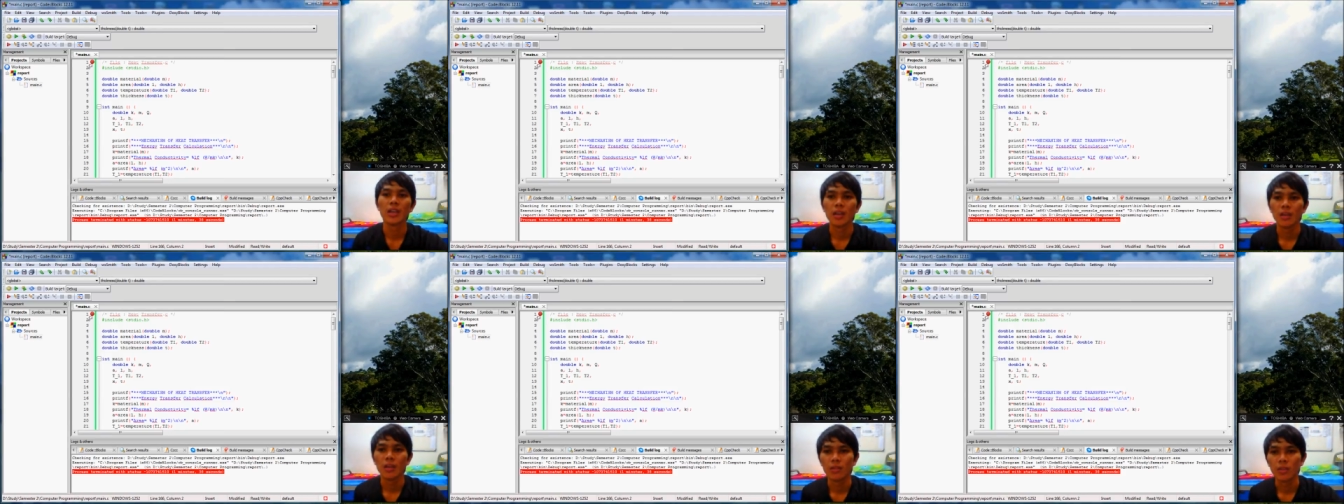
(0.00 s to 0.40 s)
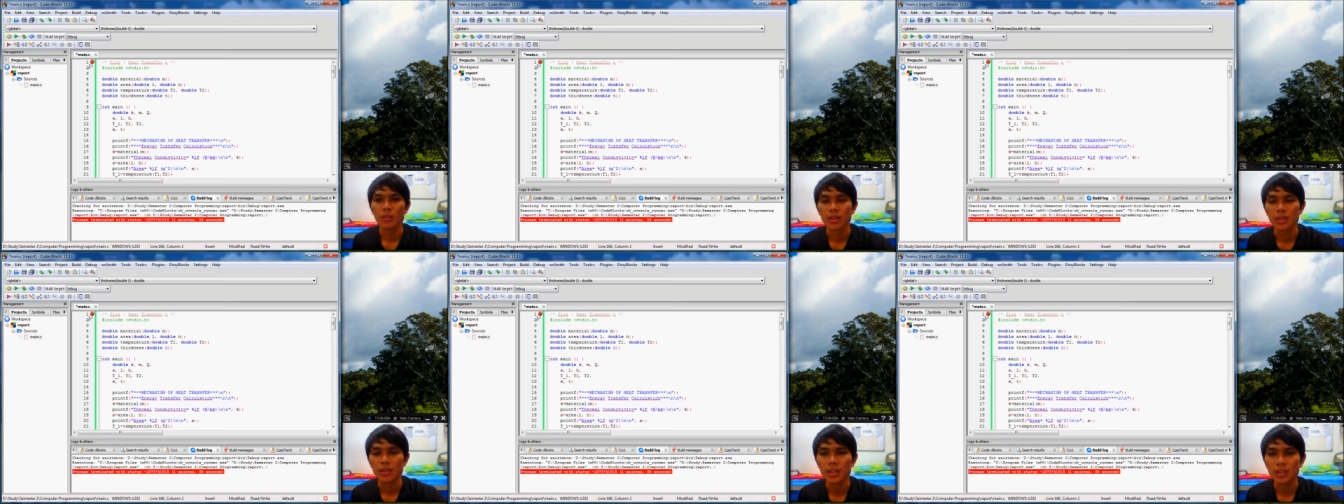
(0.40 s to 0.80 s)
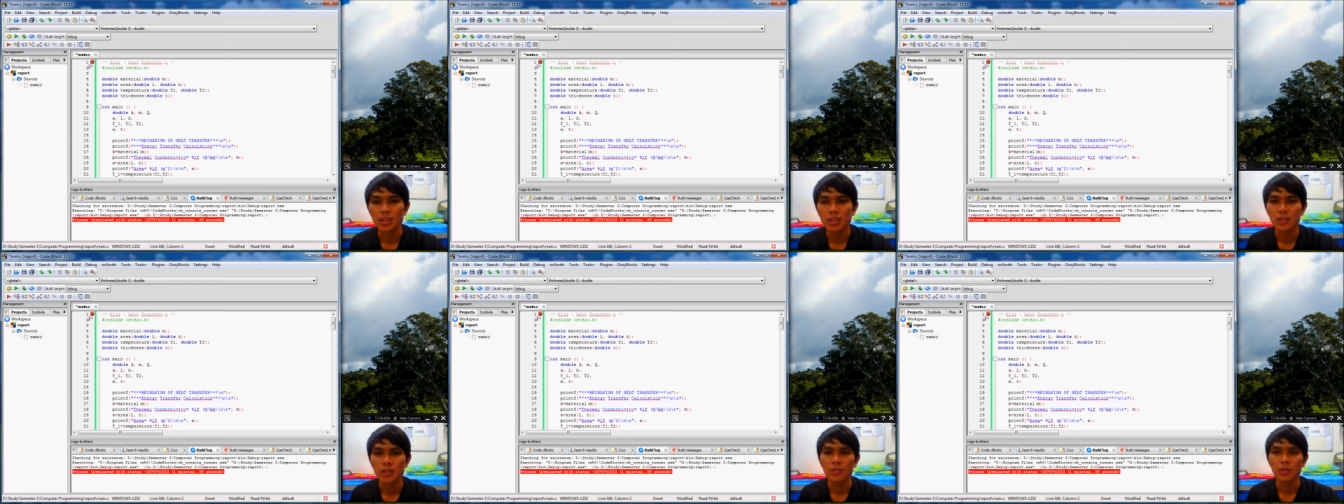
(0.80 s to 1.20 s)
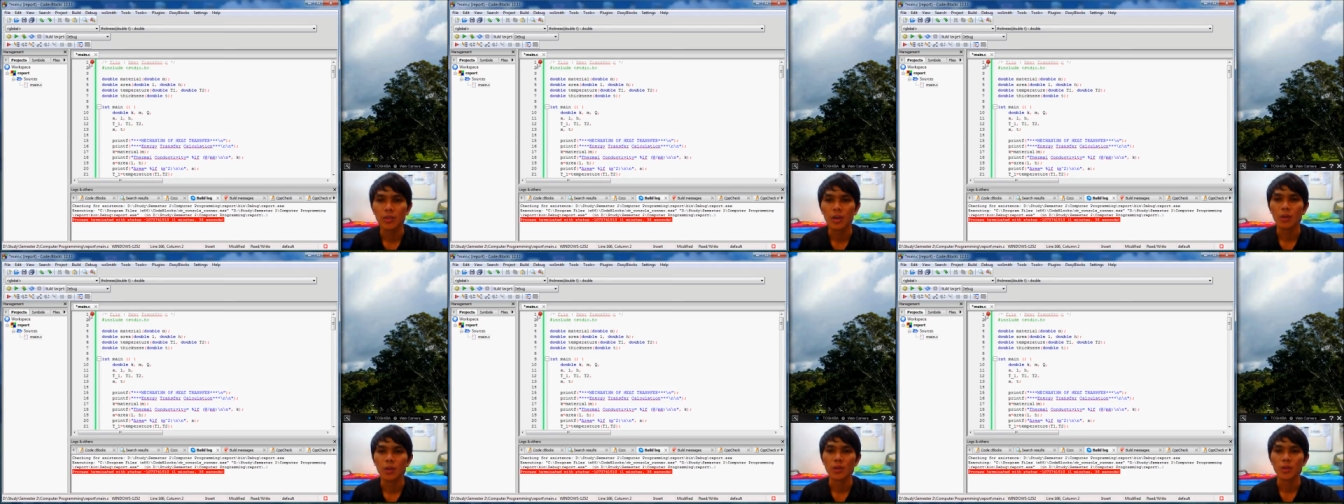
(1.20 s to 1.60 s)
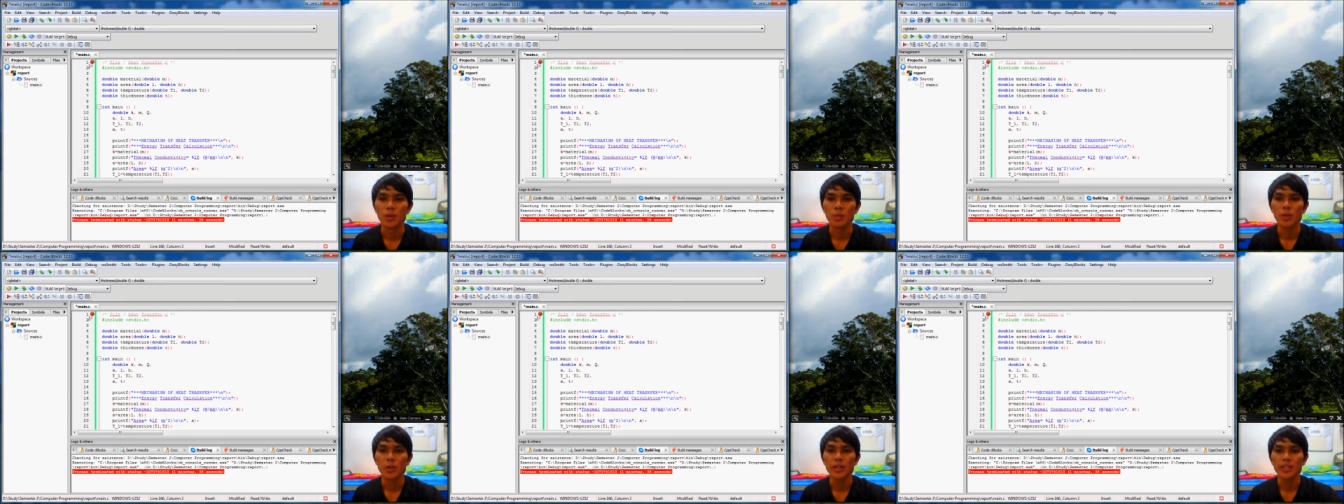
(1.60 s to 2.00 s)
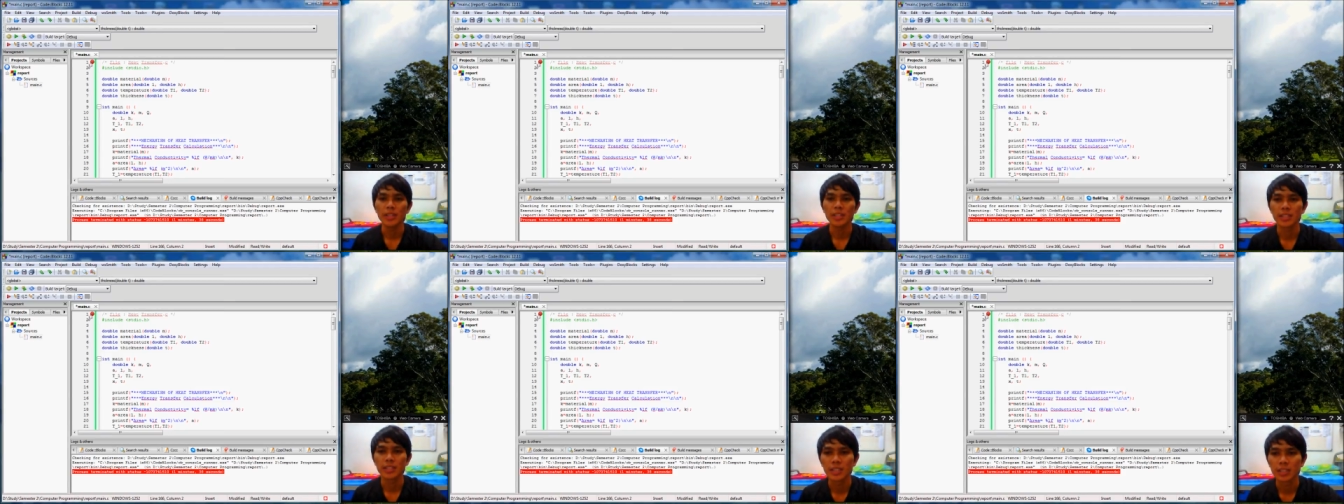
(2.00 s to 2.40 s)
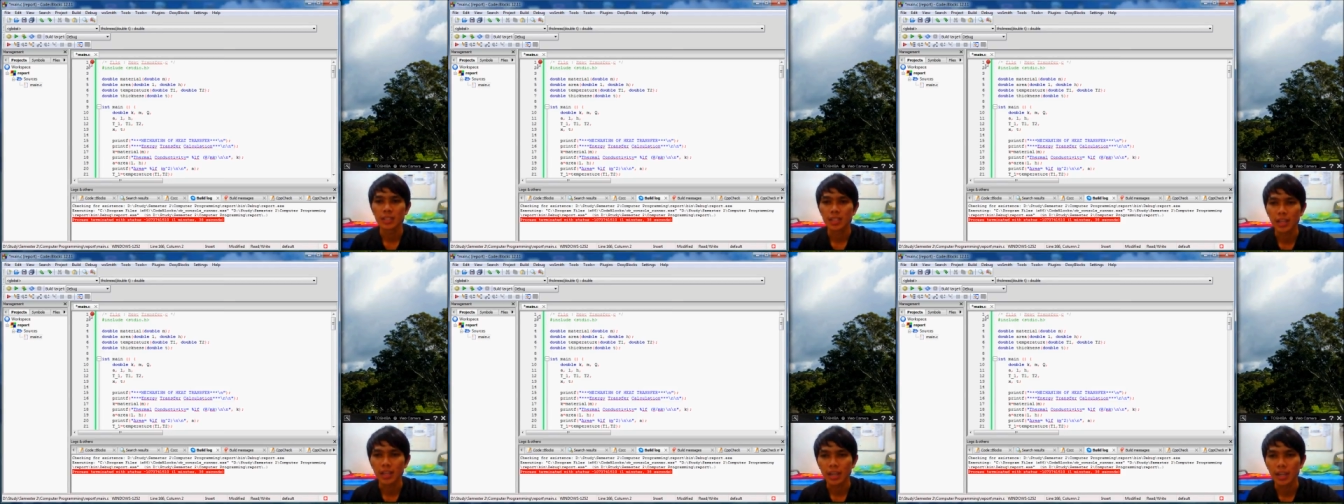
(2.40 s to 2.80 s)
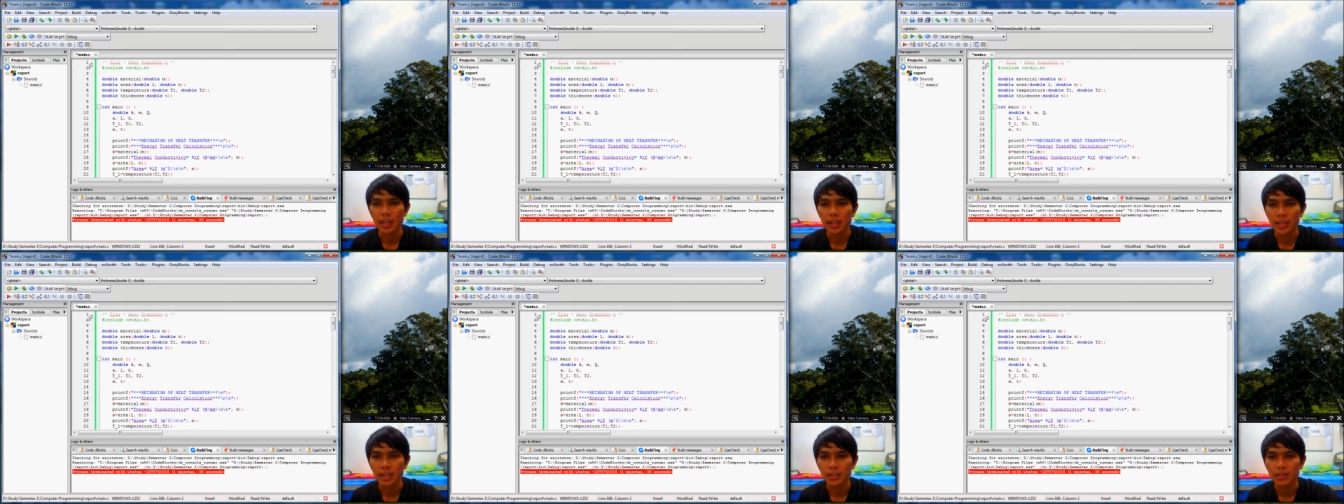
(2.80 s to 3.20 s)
for the title for our report, and